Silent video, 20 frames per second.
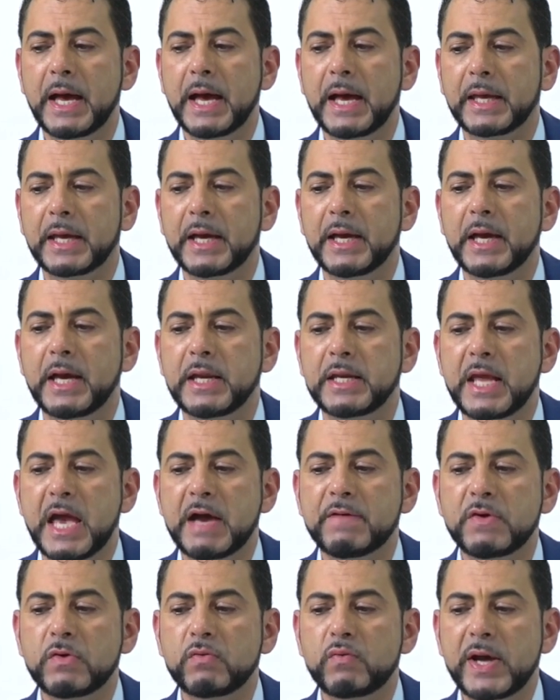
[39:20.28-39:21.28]
okay, and you
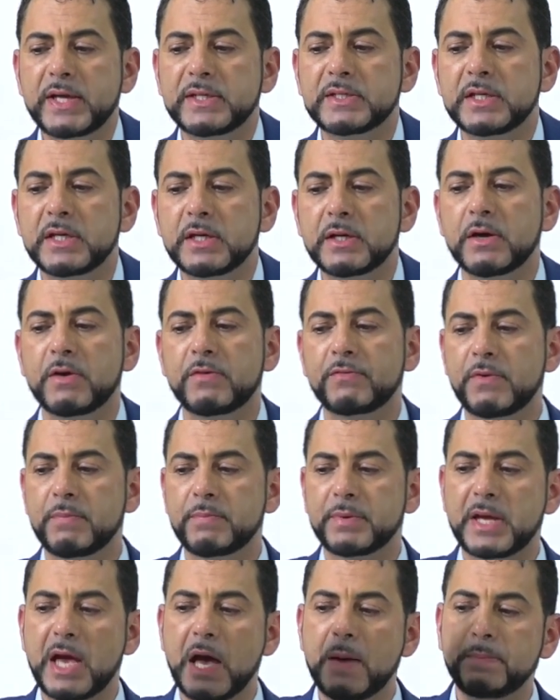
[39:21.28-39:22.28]
have a rating from
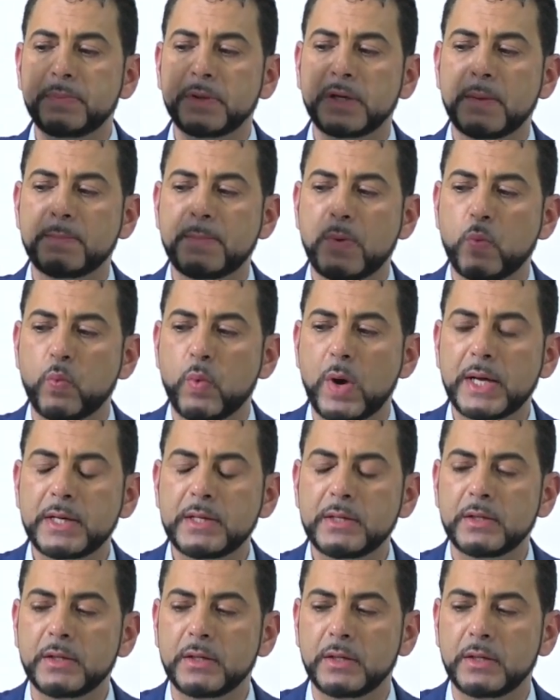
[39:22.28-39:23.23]
company number 1,